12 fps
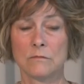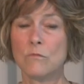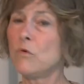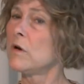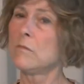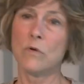
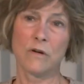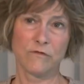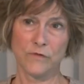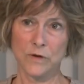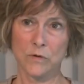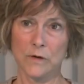more and more
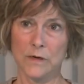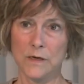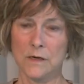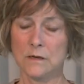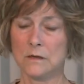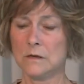frequently
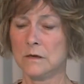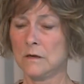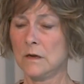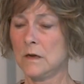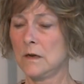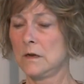in,
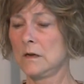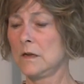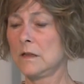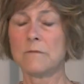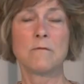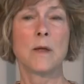in,
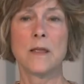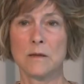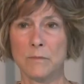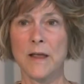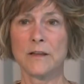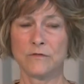the, in the
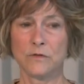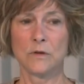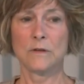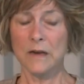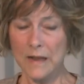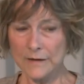past few, in
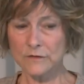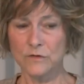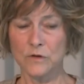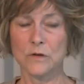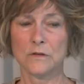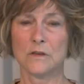the last few
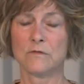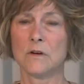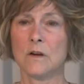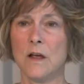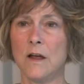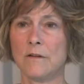years of her
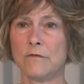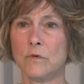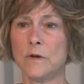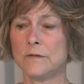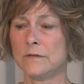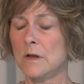life
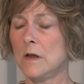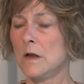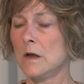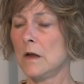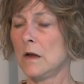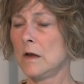was
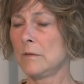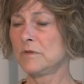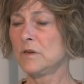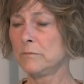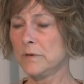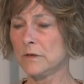um,
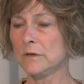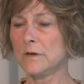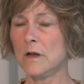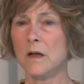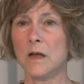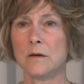to build
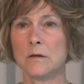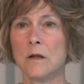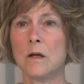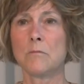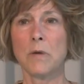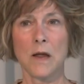on
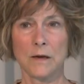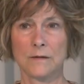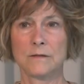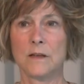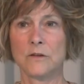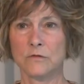
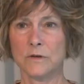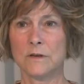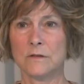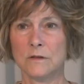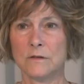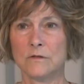polycentric
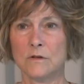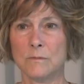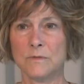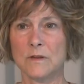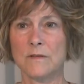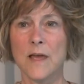
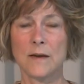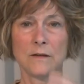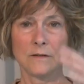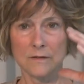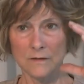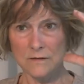systems, and that
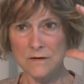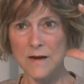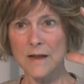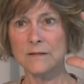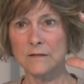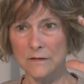is this
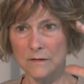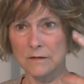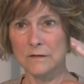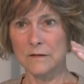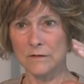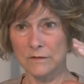nested
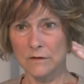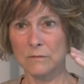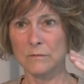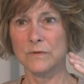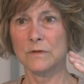systems